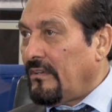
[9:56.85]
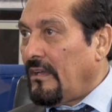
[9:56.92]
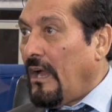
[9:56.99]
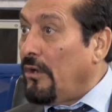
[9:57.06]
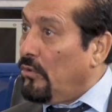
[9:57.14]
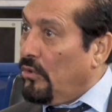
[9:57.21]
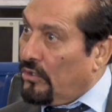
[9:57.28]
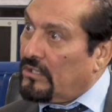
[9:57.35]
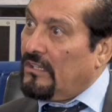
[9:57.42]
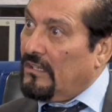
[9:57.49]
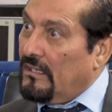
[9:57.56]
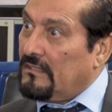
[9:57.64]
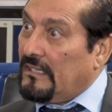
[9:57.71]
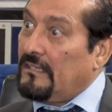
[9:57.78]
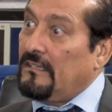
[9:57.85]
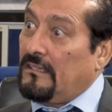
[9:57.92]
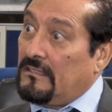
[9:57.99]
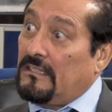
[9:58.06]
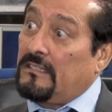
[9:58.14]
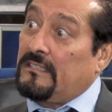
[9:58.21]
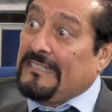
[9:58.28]
how old
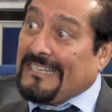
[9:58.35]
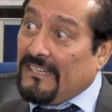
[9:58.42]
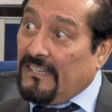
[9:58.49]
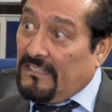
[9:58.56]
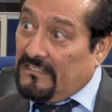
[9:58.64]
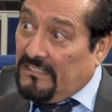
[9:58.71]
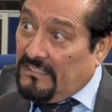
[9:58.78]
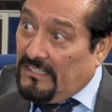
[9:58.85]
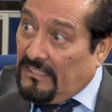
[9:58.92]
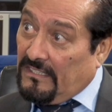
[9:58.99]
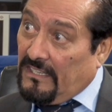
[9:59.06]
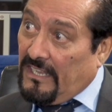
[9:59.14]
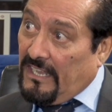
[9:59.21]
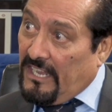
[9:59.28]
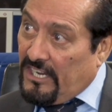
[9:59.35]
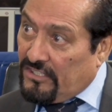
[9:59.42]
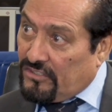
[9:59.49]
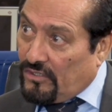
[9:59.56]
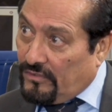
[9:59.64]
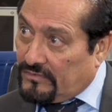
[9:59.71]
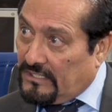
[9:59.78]
the
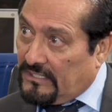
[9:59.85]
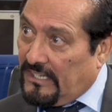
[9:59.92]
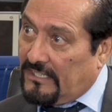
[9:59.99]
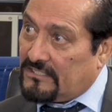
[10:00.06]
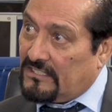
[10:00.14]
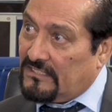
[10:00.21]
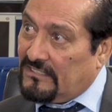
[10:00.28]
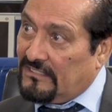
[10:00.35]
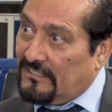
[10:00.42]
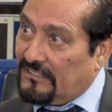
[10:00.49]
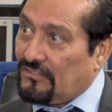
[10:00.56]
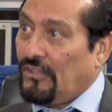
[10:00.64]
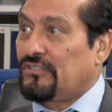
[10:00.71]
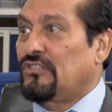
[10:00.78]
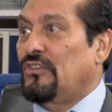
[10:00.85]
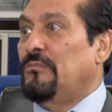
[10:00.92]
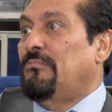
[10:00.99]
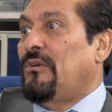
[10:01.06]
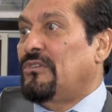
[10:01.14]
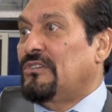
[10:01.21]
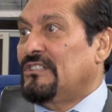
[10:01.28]
age of the debt is also
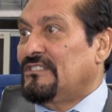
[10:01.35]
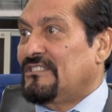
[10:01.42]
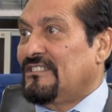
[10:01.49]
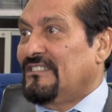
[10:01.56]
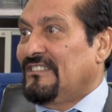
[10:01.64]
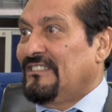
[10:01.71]
important.